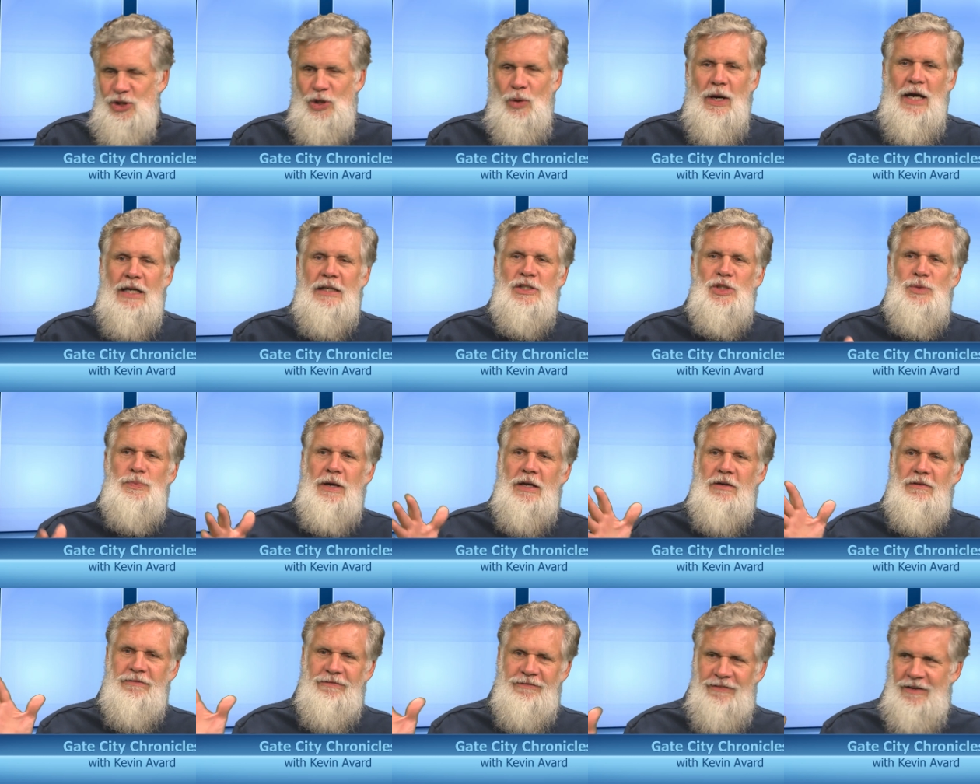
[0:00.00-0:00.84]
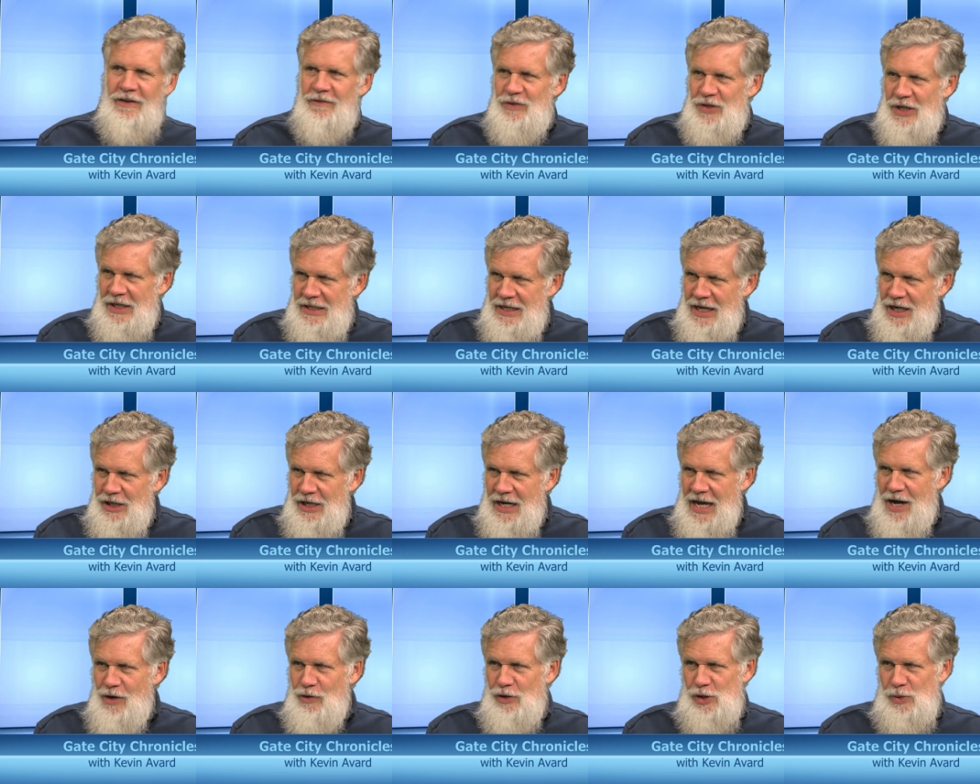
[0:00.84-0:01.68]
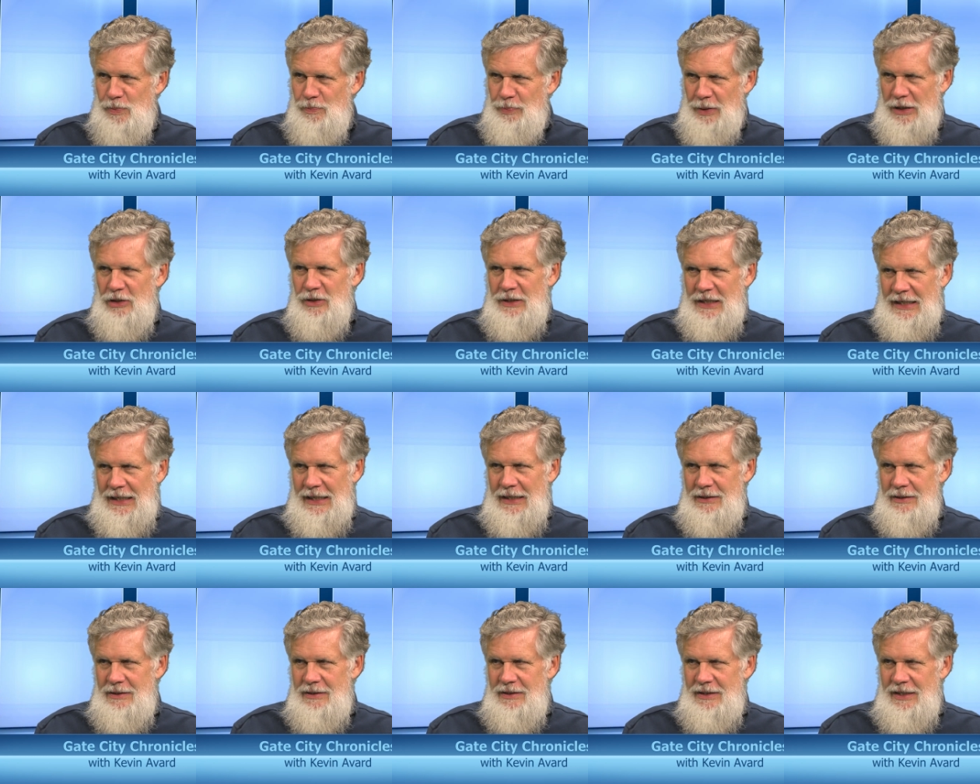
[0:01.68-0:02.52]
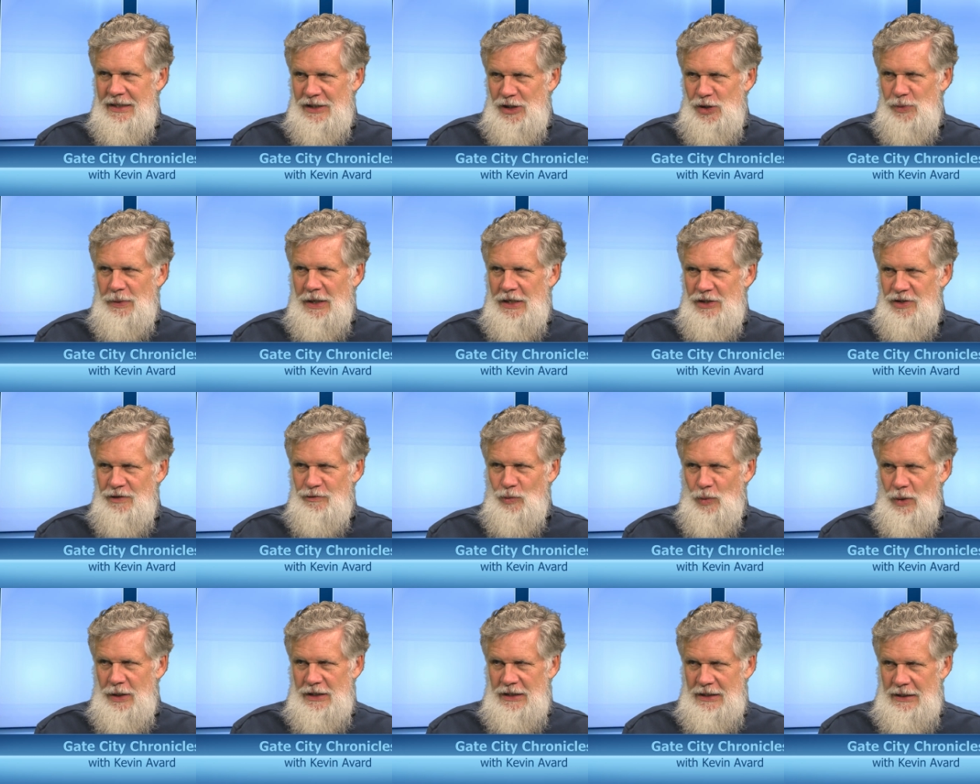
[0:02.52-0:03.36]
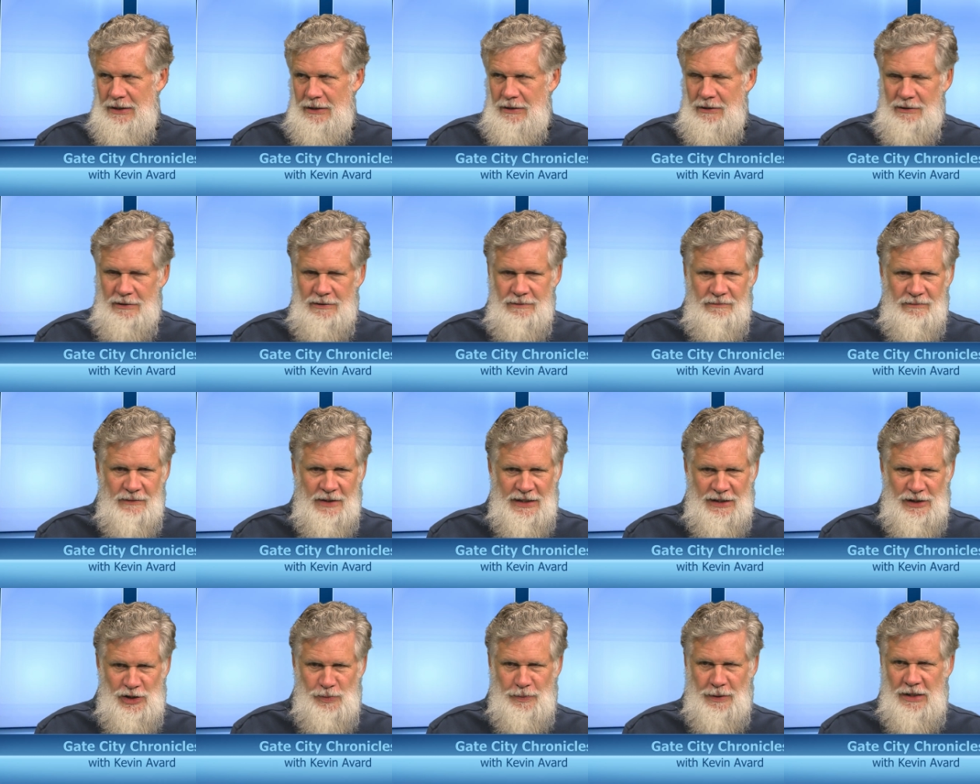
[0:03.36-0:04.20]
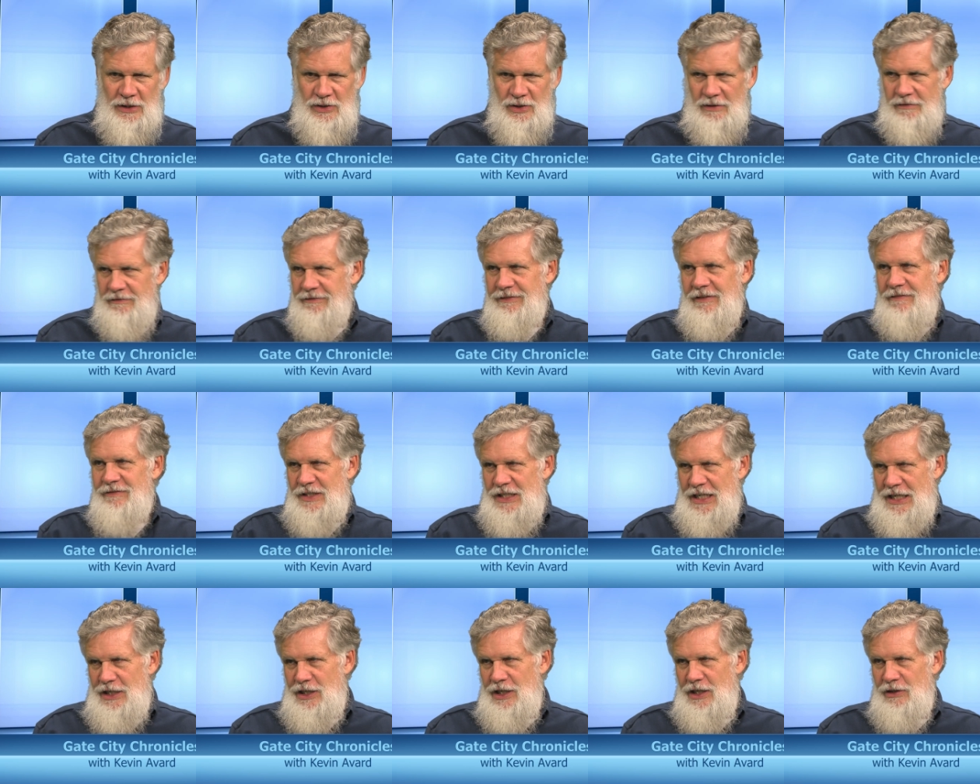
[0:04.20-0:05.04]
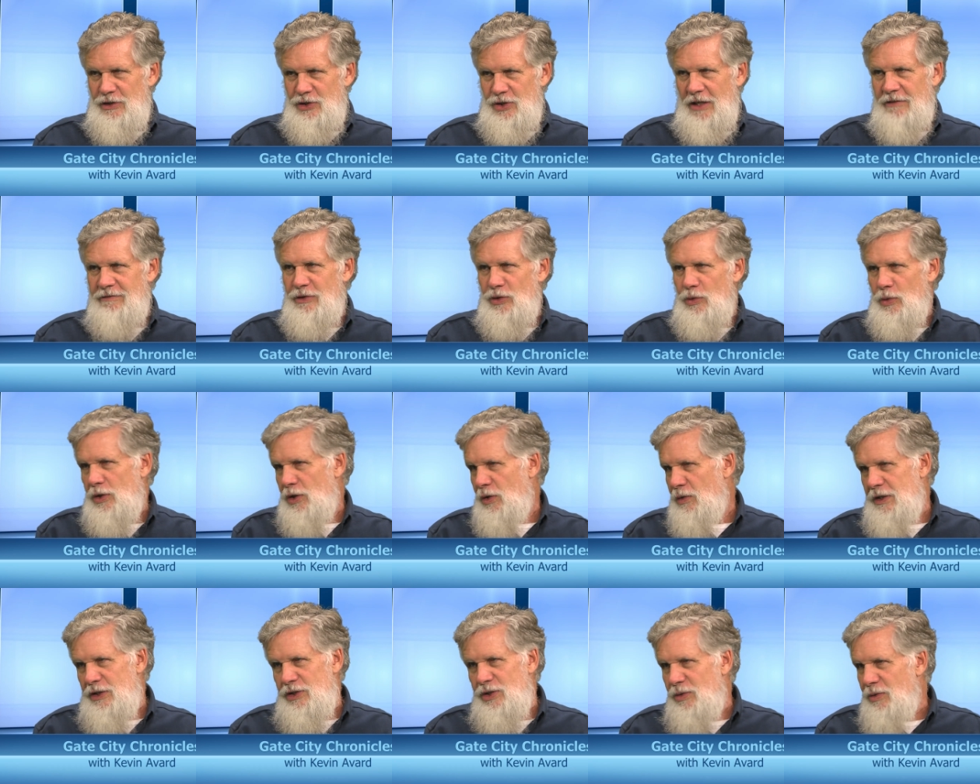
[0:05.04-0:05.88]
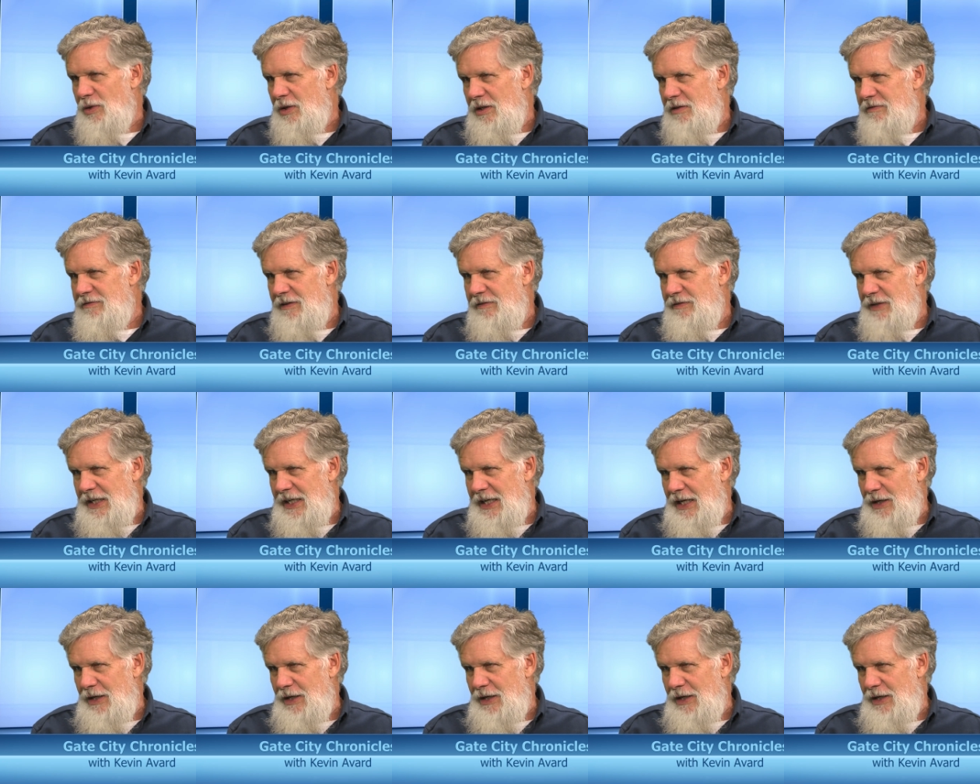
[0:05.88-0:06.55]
So I spent 1,500 hours building it in the space of 1 year. In the space of 15 years, I flew it only 250